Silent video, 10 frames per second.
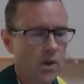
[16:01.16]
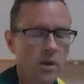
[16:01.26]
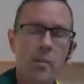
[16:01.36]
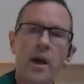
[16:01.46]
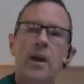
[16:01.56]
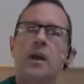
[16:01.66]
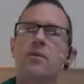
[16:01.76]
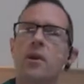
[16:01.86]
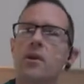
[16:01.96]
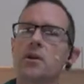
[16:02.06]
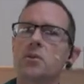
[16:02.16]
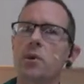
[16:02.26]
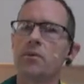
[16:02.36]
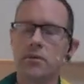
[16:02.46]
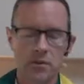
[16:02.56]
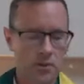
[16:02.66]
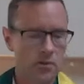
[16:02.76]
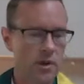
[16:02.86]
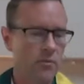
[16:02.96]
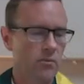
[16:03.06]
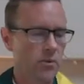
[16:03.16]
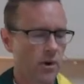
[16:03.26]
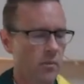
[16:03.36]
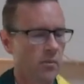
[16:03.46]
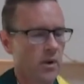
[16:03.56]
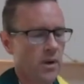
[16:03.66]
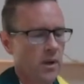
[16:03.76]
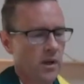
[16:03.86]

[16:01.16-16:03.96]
You may get a very swift trip from